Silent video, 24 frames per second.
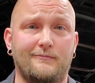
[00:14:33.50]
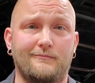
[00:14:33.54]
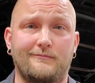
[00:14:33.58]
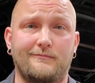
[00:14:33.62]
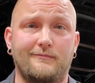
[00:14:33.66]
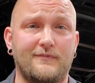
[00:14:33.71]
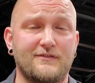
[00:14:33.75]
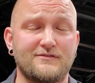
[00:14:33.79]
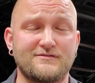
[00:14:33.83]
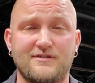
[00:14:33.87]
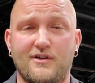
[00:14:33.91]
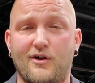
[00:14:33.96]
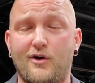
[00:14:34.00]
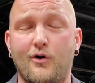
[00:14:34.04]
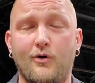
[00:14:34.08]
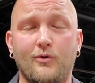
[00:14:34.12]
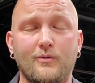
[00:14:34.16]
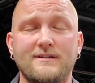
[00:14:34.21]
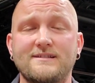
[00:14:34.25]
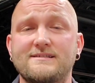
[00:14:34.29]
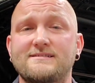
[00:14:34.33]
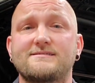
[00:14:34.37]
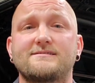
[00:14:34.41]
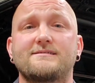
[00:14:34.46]
There's
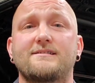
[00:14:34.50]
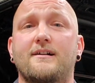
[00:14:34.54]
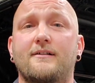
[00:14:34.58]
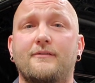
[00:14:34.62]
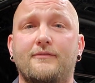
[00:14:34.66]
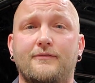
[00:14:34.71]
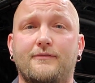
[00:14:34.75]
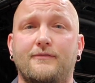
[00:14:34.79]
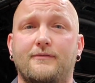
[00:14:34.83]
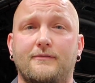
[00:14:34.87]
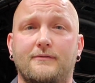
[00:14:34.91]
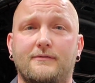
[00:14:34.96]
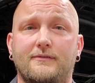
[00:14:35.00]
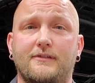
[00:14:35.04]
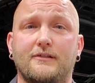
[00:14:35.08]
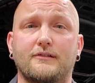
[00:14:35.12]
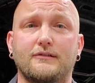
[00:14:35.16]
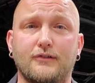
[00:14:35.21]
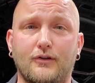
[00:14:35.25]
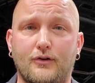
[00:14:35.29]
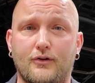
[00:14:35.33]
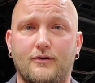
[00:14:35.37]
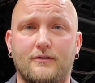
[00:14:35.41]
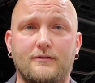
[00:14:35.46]
always stuff to
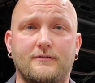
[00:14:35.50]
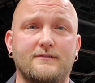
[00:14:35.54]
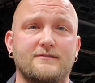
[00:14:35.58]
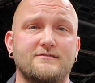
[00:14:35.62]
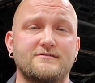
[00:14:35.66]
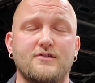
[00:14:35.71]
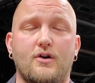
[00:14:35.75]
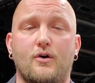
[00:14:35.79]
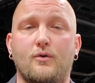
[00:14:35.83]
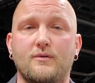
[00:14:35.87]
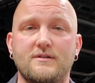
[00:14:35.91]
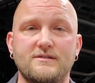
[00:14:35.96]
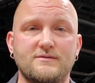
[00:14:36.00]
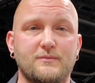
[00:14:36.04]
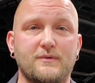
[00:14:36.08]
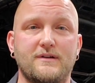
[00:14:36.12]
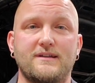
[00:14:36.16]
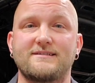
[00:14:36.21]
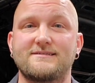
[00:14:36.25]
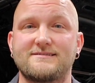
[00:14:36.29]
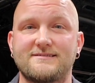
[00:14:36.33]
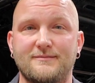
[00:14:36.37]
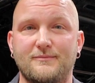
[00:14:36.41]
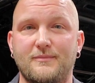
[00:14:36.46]
learn. There's always
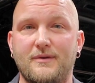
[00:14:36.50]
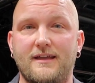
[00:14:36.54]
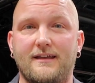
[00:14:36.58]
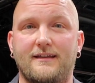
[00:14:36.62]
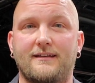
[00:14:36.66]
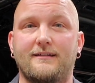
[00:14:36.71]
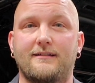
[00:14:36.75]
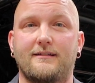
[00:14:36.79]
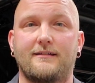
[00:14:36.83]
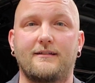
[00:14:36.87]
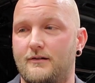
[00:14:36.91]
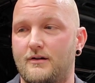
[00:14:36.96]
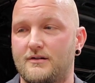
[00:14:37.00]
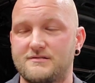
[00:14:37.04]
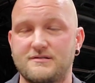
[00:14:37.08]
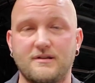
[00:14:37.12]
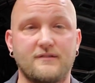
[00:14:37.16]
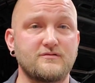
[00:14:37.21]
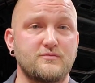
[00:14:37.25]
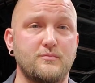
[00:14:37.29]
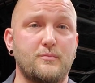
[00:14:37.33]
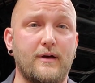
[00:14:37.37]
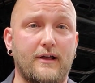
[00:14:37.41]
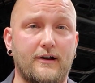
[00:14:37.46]
ways to make
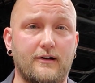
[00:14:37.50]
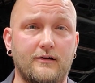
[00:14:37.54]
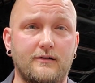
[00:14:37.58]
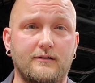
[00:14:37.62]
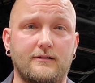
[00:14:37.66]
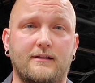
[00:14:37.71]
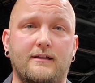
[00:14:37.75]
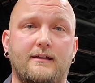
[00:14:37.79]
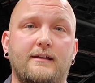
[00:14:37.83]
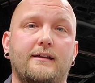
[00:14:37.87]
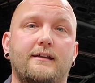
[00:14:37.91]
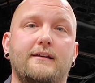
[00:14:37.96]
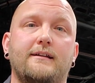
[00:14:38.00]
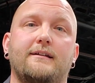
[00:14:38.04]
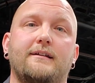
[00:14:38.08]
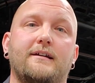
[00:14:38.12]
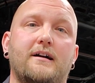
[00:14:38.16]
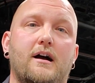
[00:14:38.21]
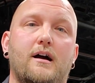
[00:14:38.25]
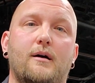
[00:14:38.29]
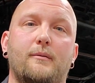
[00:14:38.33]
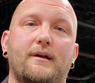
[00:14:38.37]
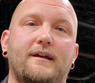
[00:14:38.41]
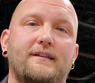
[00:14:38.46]
ourselves better.
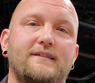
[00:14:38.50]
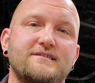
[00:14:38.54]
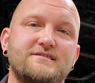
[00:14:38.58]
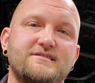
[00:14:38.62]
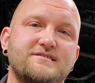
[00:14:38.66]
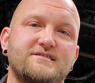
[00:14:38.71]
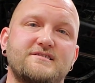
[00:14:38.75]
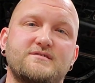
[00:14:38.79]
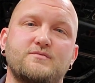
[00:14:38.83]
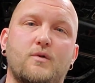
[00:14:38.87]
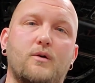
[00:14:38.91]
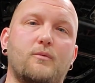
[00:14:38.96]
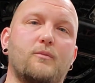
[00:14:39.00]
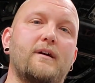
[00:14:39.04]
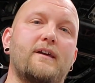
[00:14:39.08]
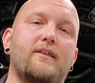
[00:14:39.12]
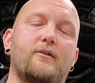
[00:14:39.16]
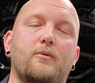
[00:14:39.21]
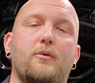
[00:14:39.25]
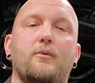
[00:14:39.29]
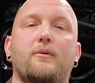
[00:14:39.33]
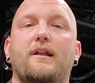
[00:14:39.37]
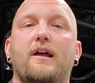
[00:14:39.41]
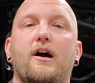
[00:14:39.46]
And this is just one way
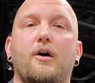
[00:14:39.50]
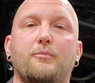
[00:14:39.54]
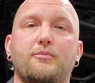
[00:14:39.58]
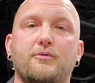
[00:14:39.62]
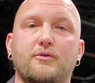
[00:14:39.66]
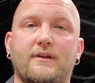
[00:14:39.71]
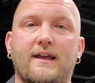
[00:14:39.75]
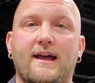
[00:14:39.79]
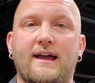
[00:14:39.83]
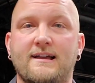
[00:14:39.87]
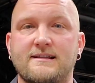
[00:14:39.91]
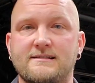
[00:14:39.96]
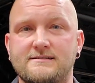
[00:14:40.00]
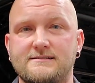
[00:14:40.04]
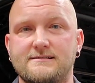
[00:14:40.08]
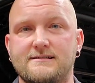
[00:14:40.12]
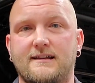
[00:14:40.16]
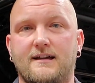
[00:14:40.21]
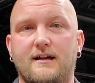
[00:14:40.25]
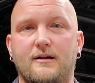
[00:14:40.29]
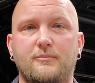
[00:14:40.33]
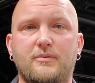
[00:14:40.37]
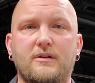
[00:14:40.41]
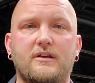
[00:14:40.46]
that we want to help you guys
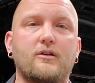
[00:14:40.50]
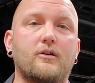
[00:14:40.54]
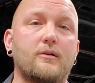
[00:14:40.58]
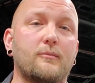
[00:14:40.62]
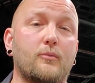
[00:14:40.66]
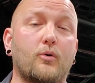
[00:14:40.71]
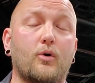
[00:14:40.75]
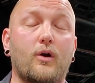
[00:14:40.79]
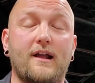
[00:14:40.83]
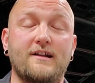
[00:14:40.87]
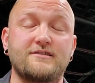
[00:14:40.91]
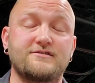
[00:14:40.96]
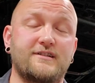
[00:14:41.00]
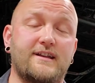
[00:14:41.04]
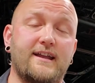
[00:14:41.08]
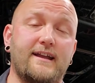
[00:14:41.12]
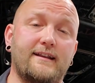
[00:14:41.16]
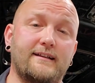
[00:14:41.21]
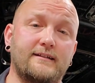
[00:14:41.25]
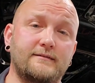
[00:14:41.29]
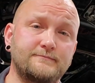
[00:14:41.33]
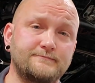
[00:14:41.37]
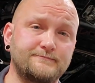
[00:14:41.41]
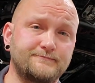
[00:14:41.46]
become more
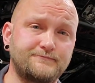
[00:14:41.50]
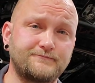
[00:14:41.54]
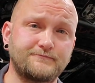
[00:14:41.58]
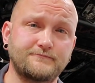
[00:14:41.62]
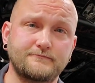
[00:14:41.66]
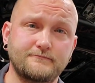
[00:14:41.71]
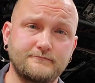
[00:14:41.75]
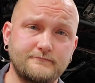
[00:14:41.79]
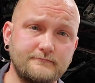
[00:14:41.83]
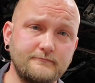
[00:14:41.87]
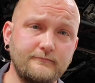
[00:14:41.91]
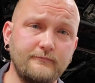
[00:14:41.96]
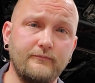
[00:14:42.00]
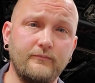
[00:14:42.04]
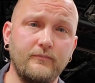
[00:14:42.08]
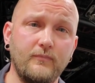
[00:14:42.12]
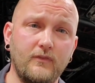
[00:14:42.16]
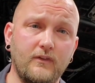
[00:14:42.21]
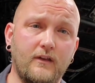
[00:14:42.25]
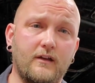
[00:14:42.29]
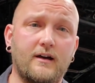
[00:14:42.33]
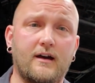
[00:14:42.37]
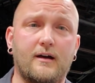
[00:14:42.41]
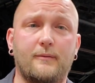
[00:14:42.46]
educated
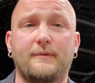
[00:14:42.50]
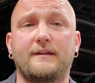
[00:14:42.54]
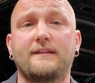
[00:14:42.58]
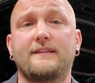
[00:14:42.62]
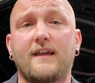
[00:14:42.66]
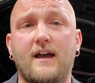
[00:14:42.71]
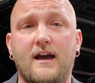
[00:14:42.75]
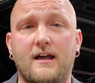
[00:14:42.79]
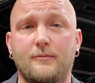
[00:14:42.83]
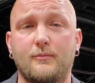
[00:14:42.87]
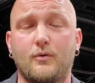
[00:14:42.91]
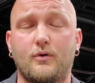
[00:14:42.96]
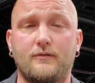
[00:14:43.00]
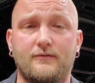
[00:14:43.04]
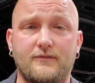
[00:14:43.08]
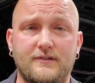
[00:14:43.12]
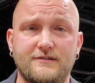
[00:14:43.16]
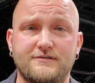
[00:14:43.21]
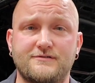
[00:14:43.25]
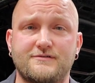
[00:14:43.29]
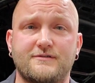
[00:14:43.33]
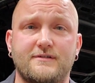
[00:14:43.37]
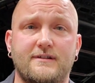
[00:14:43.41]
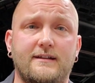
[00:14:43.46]
in the automotive
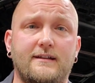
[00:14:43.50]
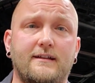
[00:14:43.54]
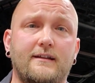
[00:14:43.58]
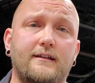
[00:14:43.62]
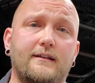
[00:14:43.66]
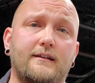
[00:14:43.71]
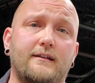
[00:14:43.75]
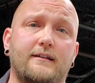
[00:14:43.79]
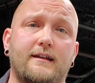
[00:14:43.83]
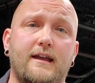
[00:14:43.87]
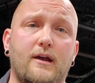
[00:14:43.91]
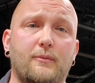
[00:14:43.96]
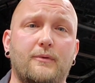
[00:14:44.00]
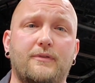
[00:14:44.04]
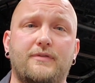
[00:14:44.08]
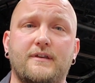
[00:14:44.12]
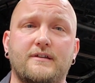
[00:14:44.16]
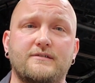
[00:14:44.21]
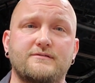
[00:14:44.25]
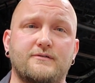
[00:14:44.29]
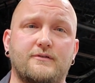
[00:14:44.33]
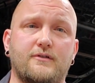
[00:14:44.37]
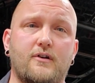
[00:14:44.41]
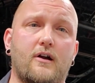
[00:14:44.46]
industry and with
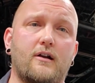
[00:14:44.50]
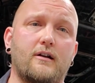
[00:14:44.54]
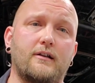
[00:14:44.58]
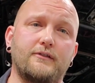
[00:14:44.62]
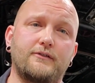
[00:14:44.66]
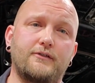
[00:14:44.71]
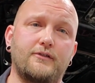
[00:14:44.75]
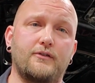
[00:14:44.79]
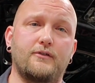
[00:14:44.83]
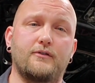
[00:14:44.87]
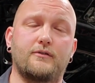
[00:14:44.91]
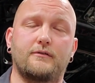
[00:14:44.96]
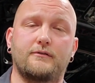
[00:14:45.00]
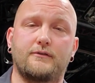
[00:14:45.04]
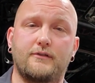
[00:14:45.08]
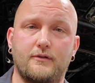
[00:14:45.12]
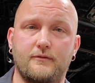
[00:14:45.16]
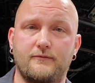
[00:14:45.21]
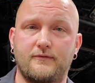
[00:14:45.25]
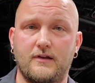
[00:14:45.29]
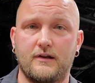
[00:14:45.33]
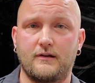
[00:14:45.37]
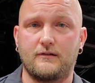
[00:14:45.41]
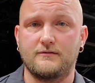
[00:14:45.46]
things regarding to your
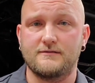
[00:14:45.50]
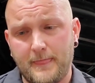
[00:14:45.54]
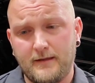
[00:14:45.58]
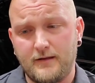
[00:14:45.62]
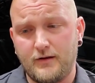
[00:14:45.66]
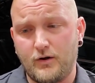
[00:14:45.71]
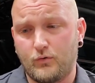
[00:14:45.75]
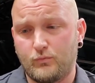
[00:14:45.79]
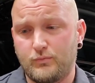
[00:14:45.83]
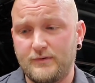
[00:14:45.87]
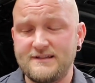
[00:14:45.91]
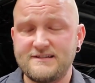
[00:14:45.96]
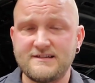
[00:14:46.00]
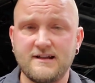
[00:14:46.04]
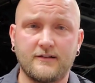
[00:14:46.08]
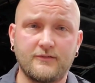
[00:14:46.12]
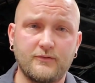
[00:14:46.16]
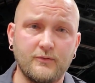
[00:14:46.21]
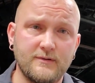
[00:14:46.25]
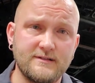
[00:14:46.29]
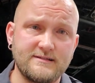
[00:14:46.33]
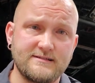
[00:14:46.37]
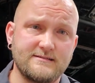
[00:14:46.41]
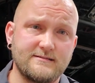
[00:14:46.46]
vehicles. Reach out
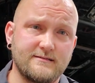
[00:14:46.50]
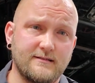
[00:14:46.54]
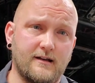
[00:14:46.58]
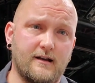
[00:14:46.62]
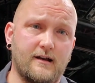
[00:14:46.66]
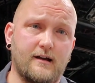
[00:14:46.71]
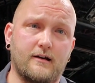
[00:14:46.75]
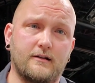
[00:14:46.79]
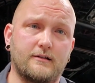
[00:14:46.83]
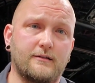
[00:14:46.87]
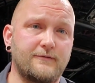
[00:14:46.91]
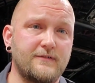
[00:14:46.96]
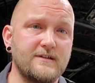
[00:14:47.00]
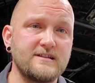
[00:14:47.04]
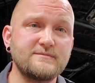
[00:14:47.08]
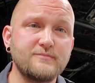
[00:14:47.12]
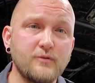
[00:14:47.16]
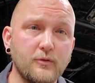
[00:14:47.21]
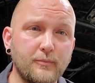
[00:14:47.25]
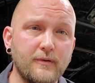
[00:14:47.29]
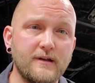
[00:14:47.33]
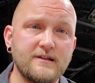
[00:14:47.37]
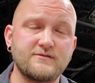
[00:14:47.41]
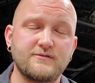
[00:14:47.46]
to us on the
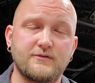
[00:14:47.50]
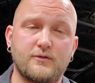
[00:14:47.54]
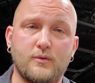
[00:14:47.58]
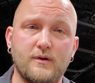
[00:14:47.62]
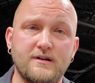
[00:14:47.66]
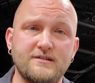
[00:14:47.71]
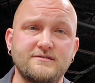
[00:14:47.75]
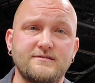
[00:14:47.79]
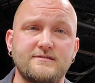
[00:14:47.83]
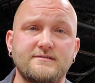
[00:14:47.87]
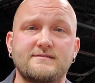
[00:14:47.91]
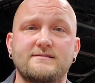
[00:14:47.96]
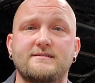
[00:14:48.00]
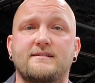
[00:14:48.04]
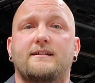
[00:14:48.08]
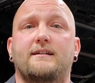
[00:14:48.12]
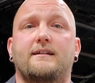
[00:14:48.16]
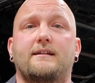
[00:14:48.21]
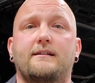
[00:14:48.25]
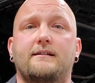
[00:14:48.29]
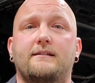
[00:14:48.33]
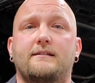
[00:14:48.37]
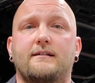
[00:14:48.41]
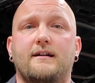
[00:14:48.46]
Facebook page with questions.
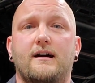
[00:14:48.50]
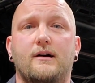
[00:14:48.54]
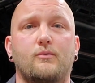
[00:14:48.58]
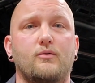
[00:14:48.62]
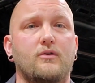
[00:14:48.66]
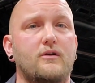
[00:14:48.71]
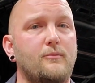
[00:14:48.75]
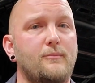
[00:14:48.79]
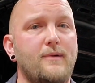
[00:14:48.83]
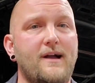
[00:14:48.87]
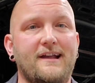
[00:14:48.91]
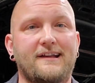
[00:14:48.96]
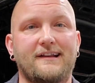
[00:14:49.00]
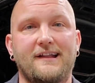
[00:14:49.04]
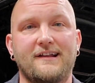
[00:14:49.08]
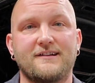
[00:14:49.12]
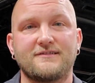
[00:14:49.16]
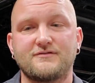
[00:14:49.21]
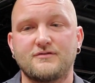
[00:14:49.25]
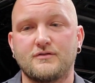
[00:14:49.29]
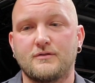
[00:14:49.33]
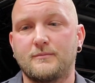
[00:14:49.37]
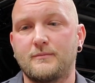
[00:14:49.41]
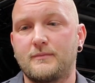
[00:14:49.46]
We'll come back and
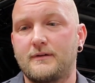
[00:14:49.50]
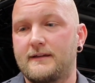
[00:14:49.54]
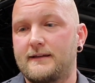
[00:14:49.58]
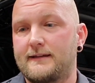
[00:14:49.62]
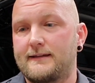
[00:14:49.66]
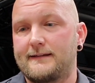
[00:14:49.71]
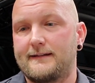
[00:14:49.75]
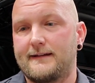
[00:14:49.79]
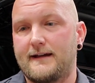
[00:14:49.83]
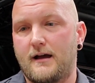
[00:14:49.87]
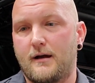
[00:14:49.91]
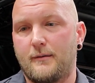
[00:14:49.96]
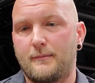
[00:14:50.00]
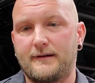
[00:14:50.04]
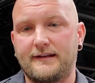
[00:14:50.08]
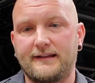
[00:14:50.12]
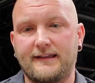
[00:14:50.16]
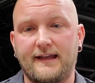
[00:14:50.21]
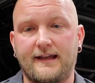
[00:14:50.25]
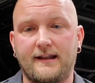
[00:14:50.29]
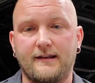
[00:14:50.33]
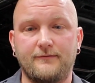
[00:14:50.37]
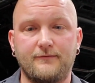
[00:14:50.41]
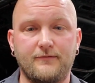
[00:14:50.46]
answer them. And
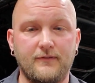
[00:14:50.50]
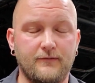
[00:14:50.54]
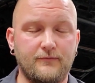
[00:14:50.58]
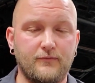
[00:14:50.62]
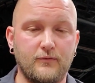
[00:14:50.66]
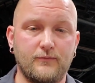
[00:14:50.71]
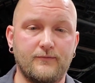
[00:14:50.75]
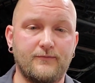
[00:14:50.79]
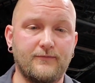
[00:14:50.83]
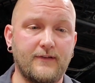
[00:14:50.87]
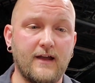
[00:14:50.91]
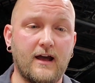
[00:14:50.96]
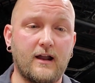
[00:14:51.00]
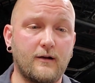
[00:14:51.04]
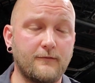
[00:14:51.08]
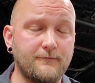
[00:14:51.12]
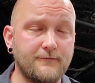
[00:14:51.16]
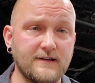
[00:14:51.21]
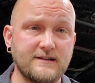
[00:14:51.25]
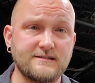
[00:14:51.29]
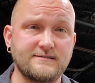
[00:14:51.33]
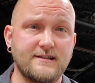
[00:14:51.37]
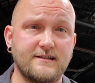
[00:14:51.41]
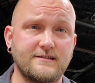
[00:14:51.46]
again, if you've got our
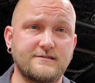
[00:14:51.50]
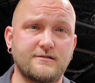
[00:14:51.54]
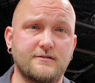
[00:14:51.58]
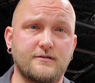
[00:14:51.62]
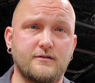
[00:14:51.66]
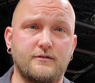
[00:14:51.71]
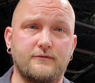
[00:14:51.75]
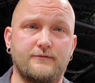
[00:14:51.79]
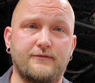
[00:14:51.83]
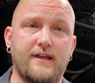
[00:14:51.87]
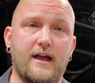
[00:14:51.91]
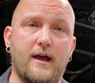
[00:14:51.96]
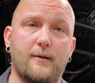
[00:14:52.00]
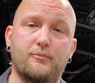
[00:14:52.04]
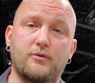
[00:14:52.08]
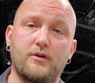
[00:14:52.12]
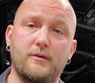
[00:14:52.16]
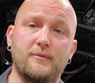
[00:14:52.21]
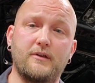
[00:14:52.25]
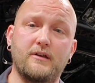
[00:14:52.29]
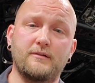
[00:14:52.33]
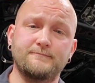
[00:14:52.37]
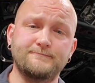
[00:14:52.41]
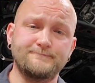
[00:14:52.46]
FIXD sensor and you've got
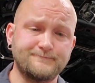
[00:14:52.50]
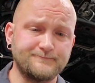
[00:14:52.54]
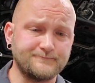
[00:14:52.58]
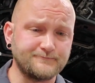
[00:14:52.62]
Premium,